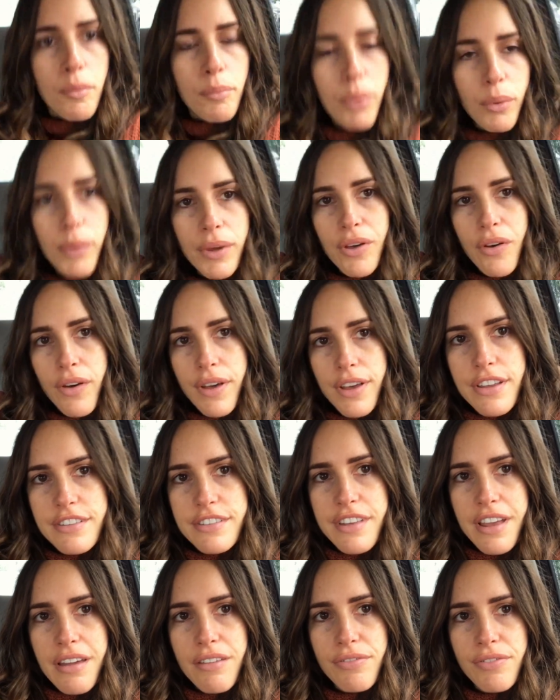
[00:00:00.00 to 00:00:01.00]
But we here
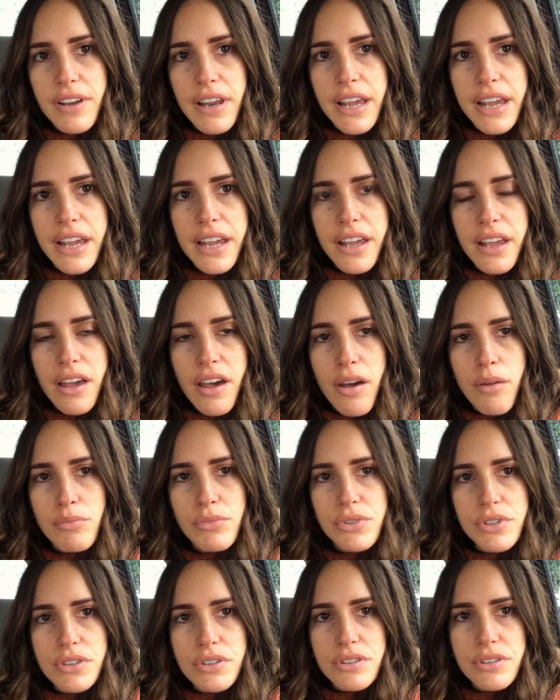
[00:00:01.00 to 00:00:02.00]
safely.
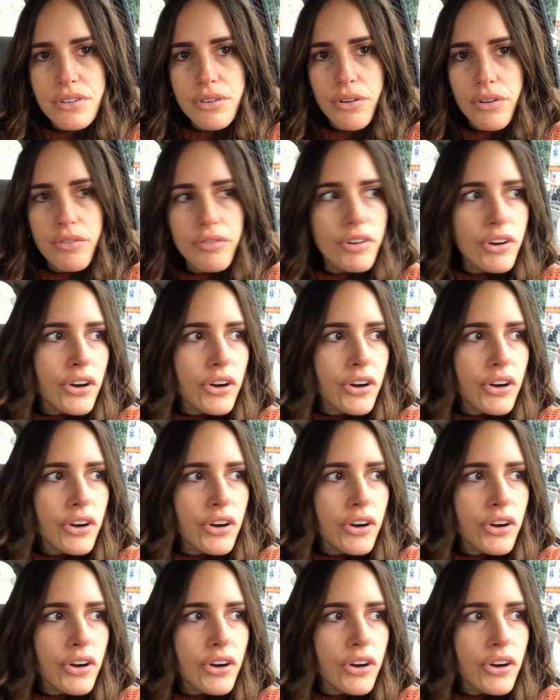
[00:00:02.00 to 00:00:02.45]
I'm just not